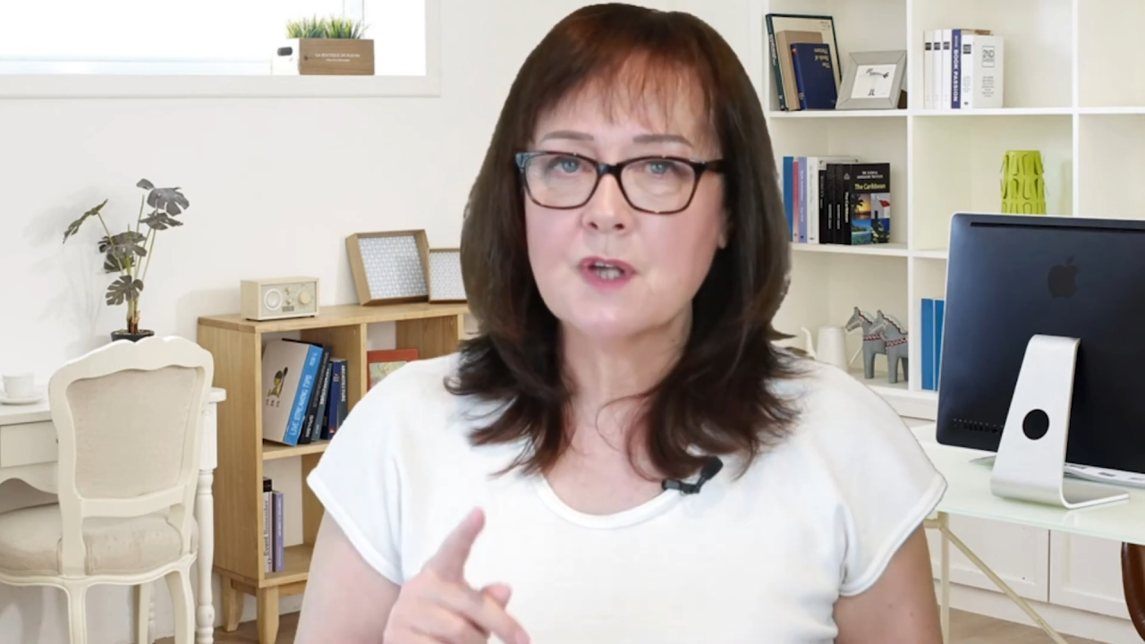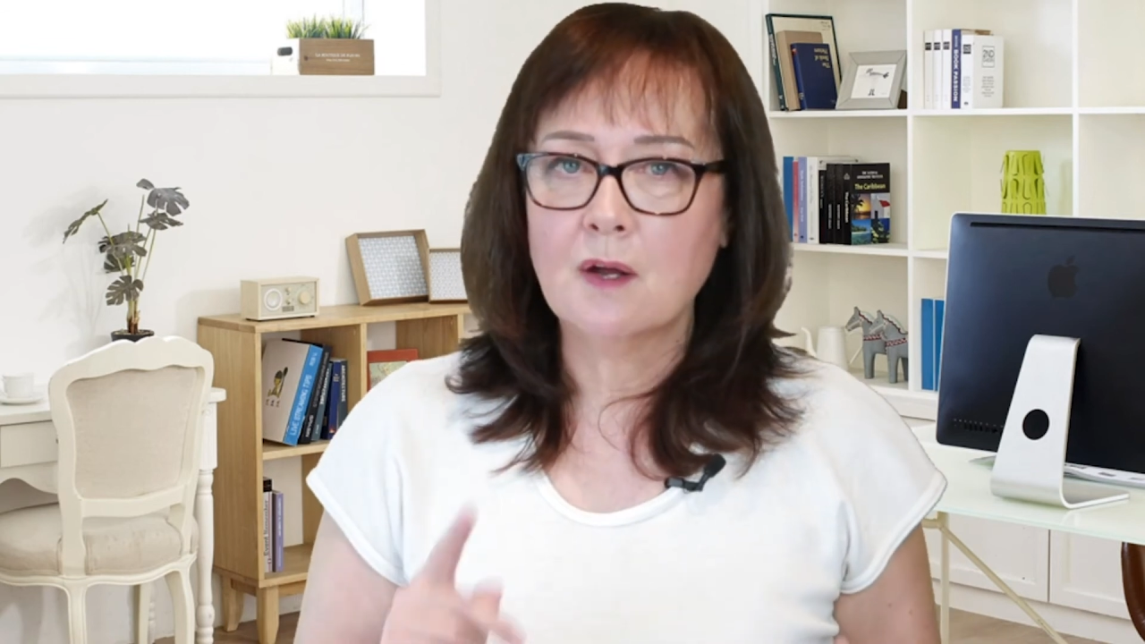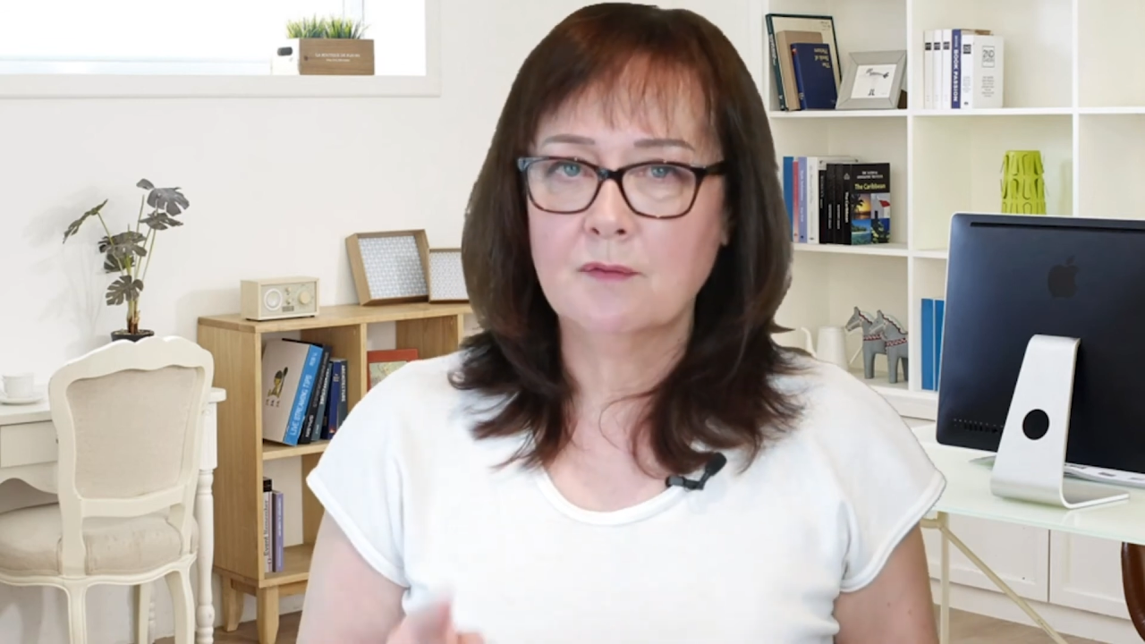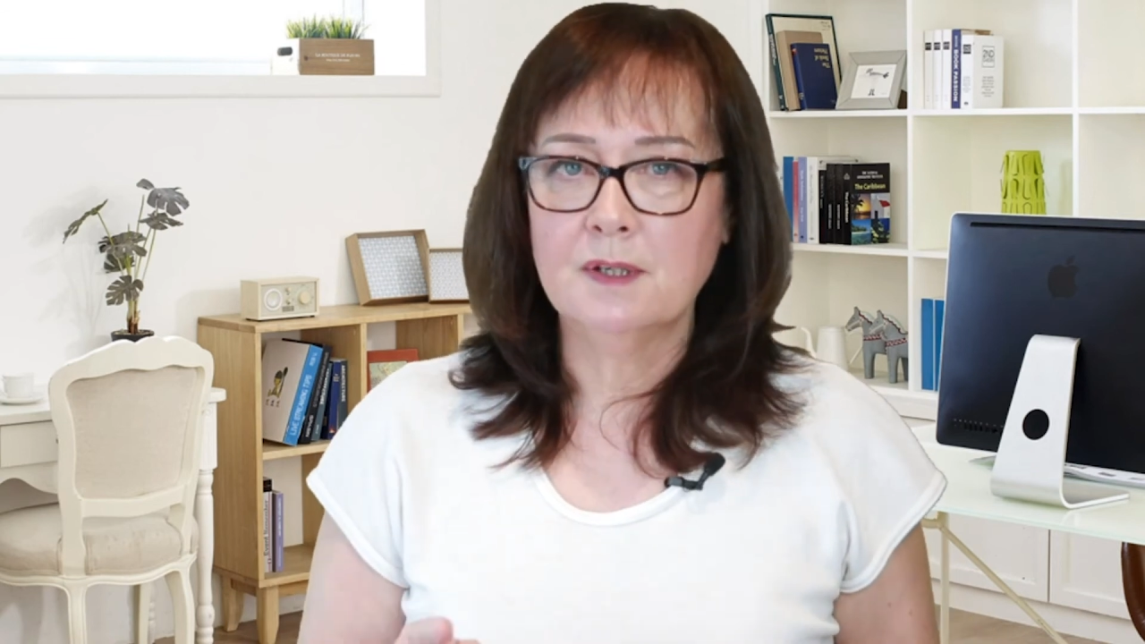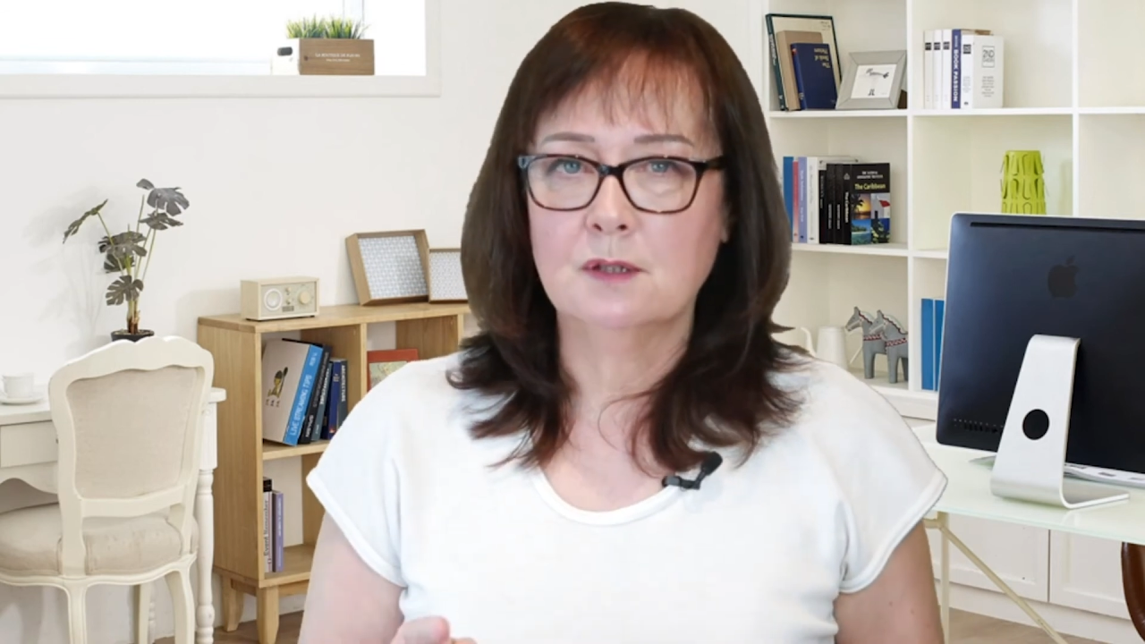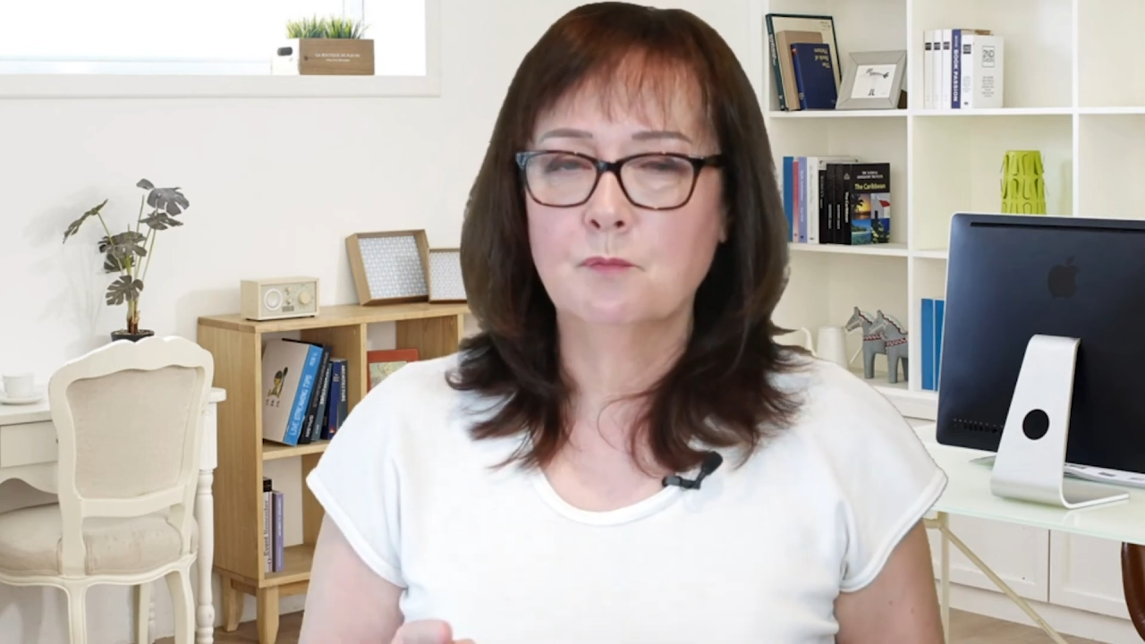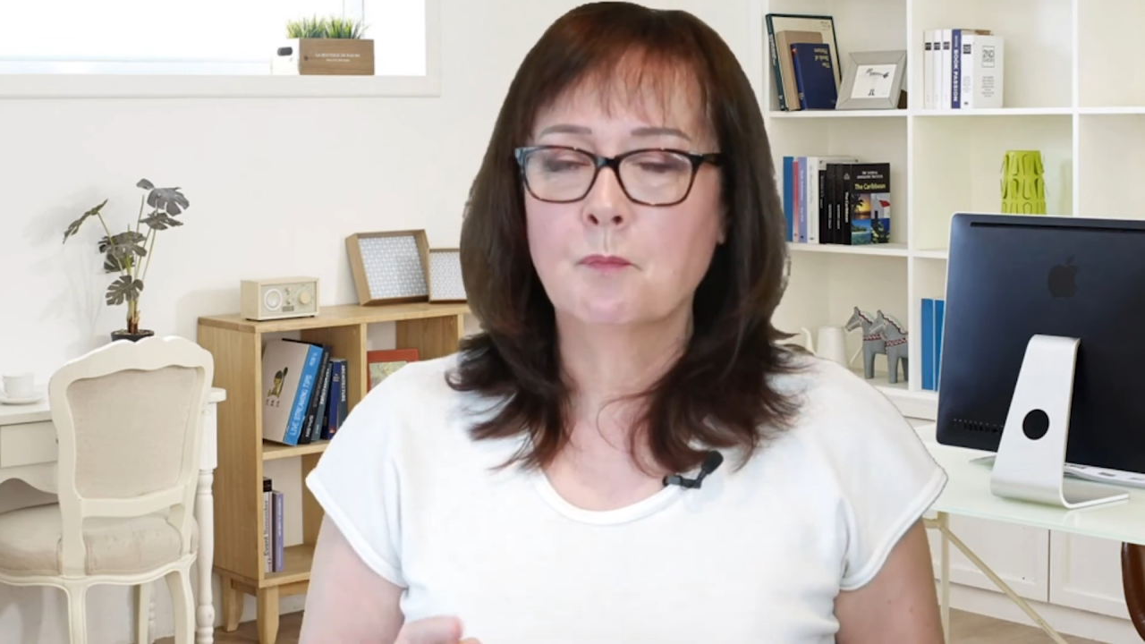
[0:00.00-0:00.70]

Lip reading: oven,